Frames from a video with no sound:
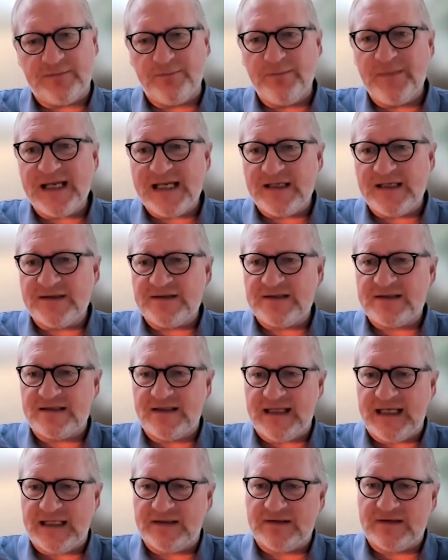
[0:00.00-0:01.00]
means
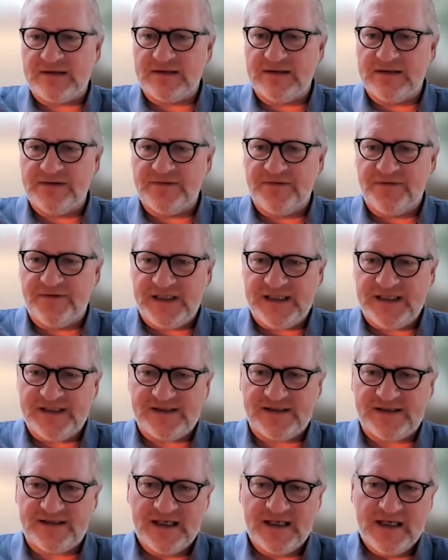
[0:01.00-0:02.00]
that
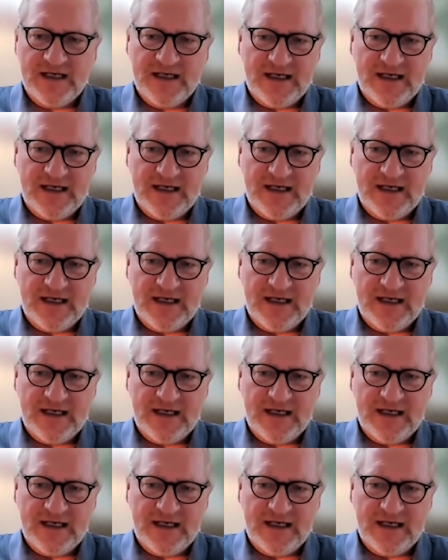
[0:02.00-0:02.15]
these